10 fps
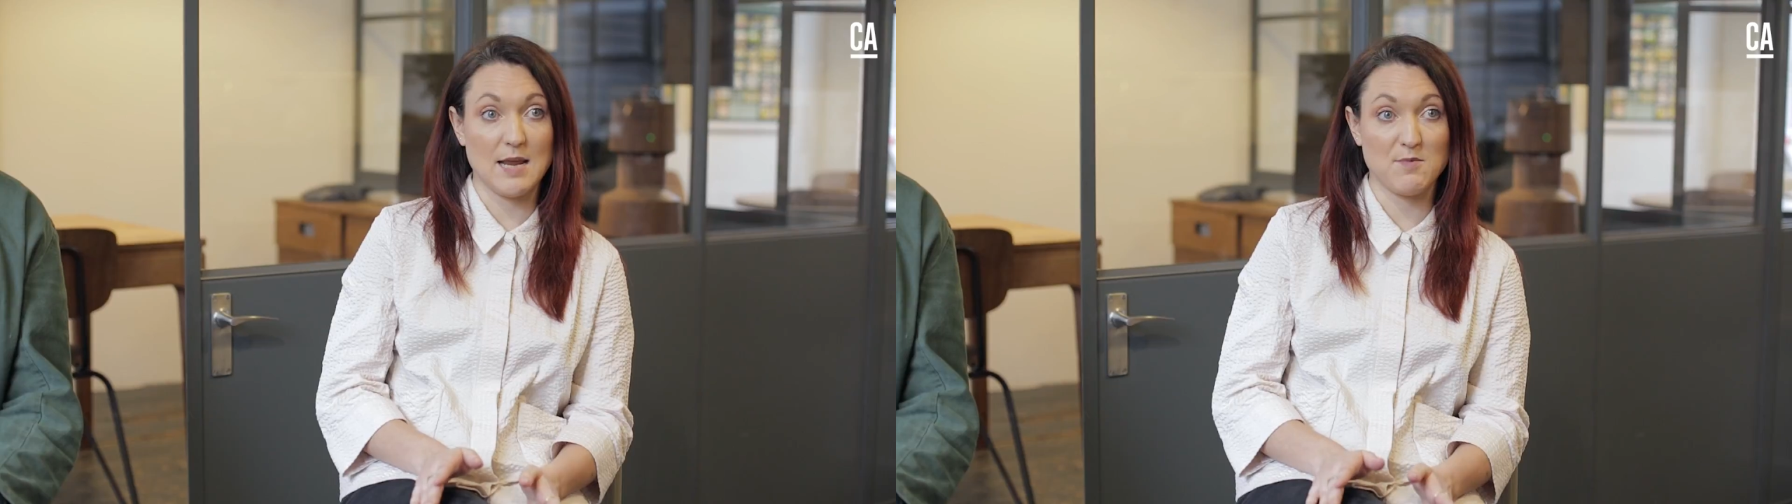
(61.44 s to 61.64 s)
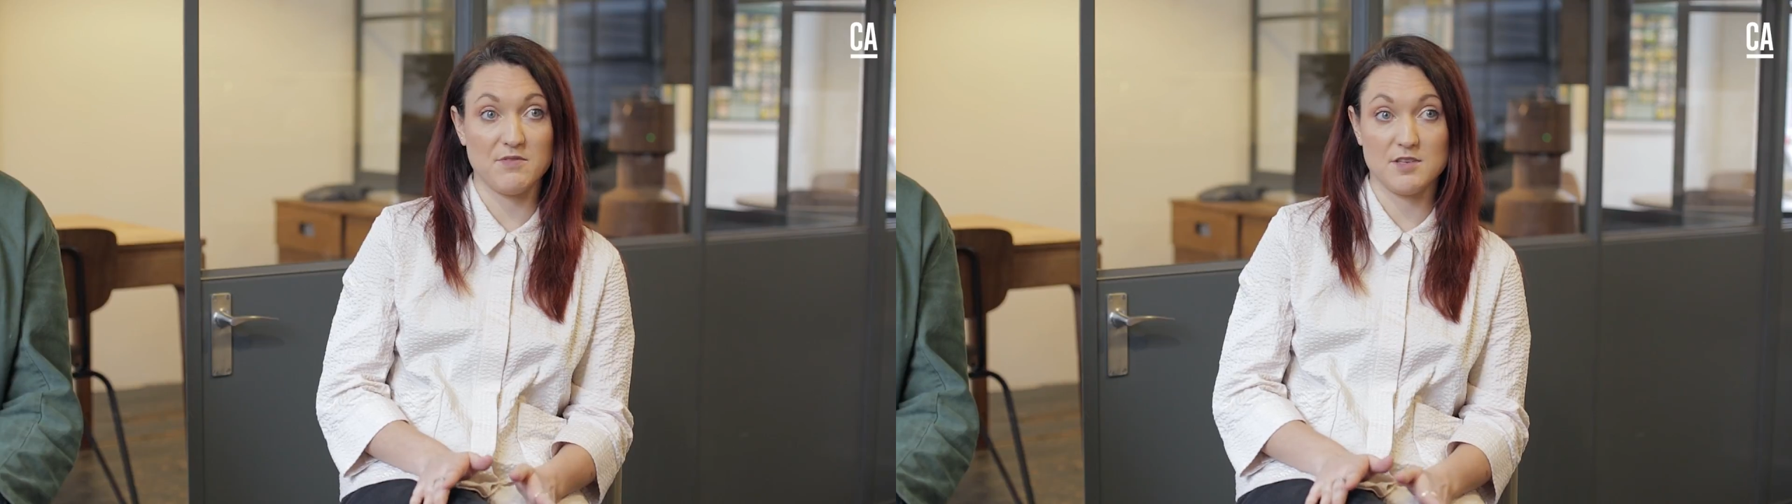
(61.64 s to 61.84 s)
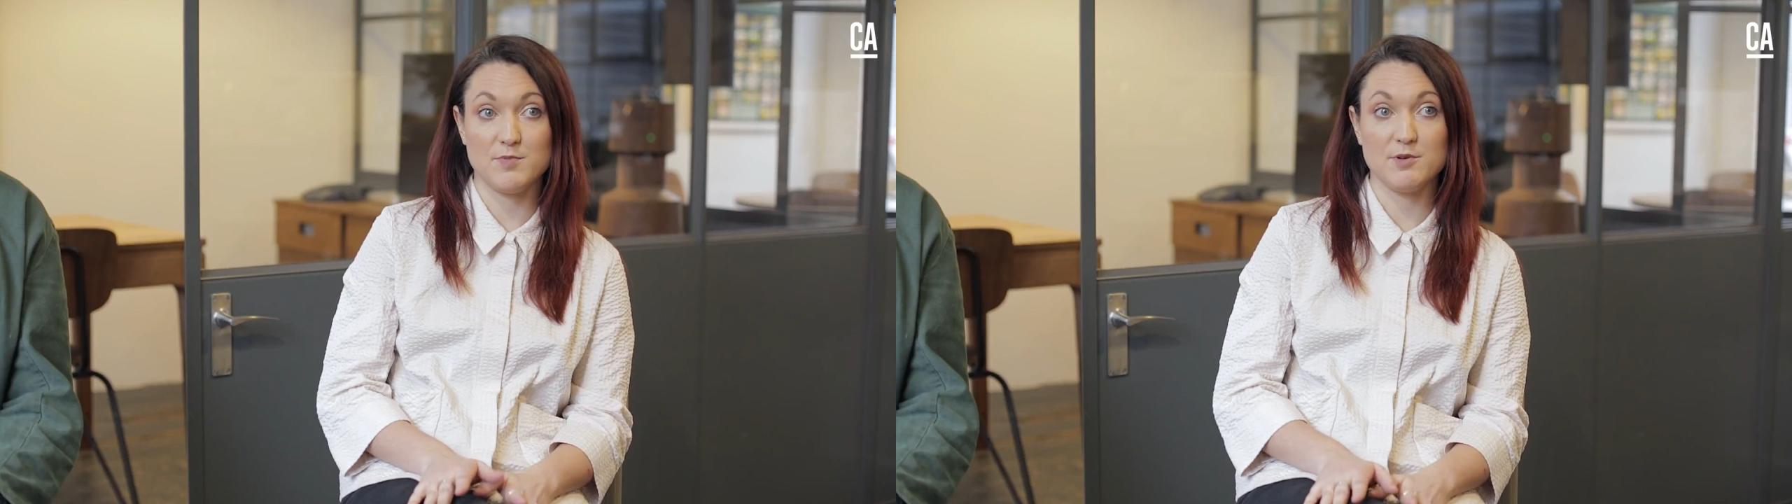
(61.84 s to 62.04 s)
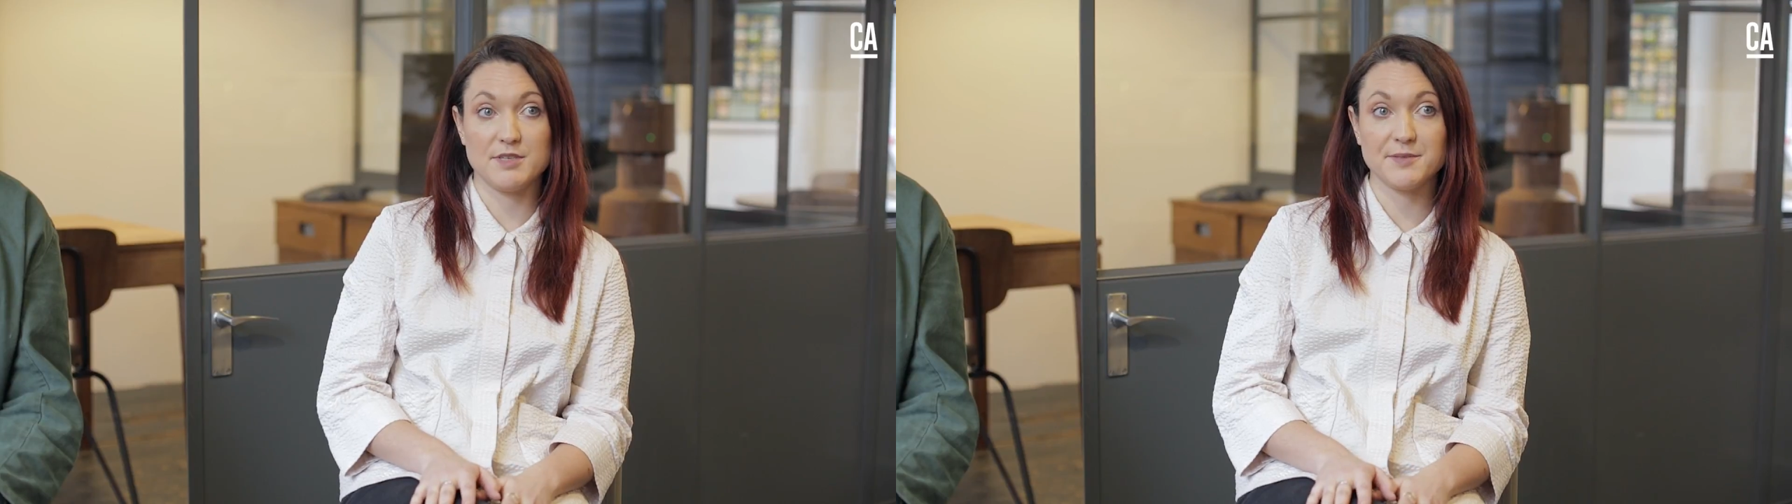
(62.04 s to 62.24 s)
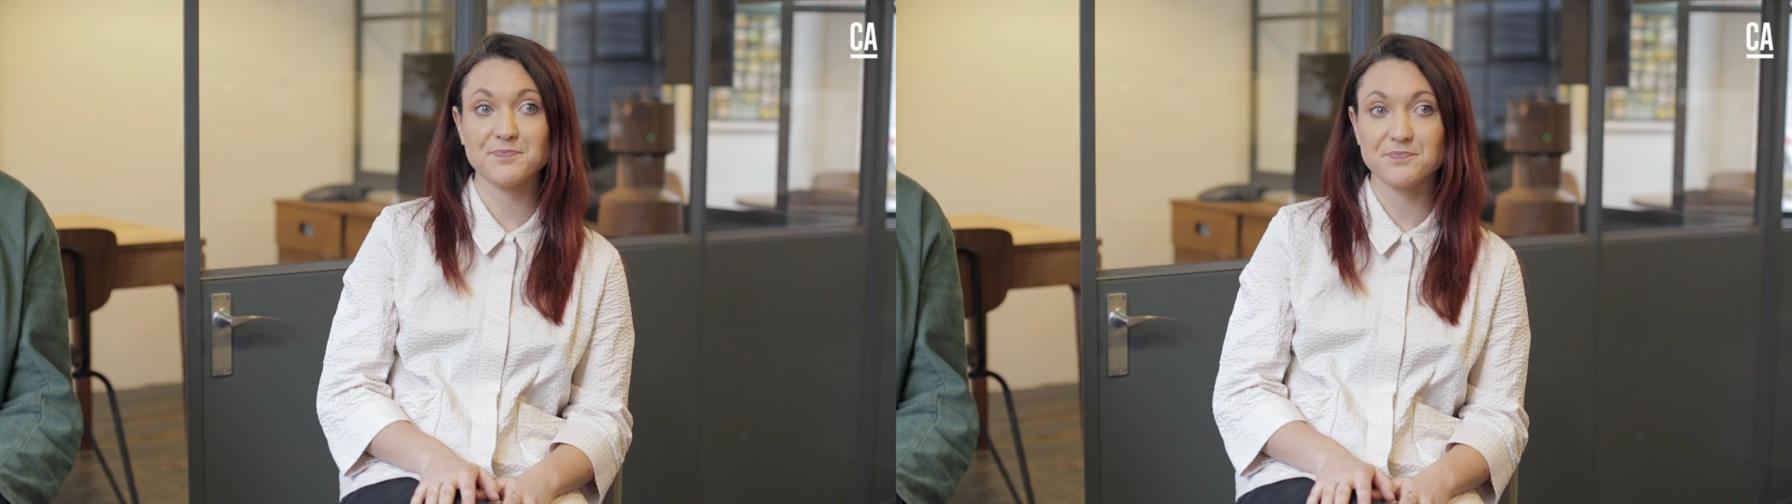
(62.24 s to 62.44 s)
name of this
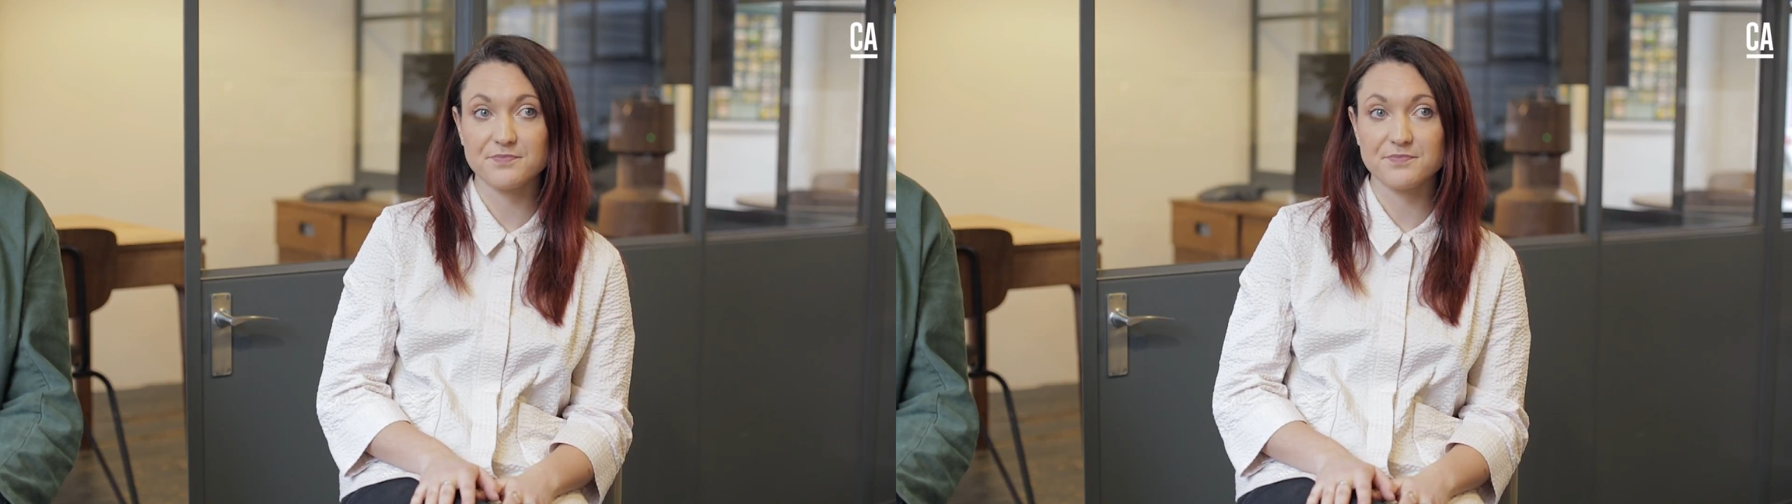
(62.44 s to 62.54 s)
building.